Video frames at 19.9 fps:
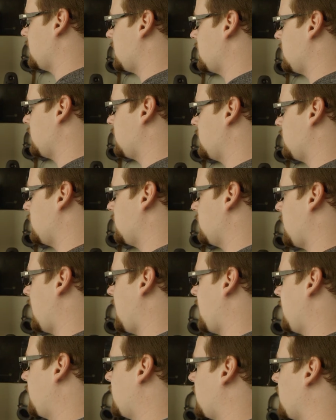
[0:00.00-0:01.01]
into
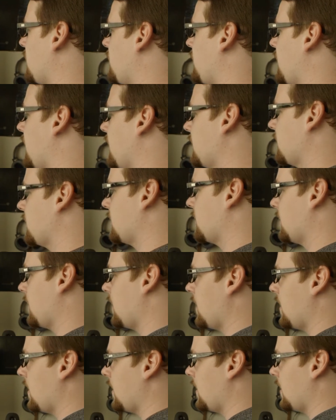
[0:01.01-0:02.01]
After Effects
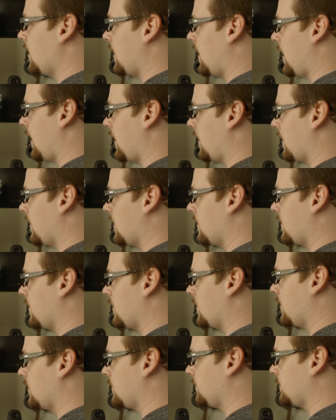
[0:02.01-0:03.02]

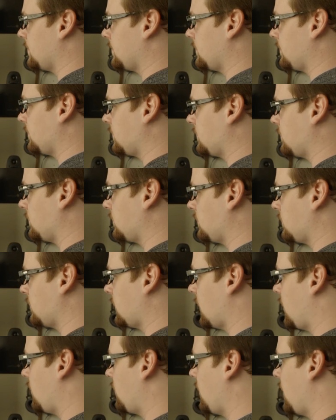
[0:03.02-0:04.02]
and
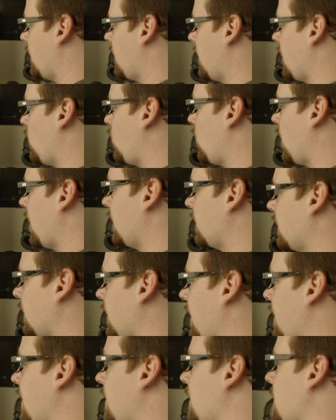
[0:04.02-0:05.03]
created a white
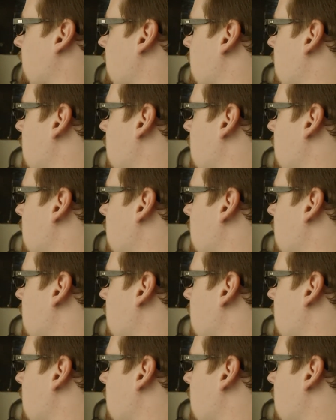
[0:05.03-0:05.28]
layer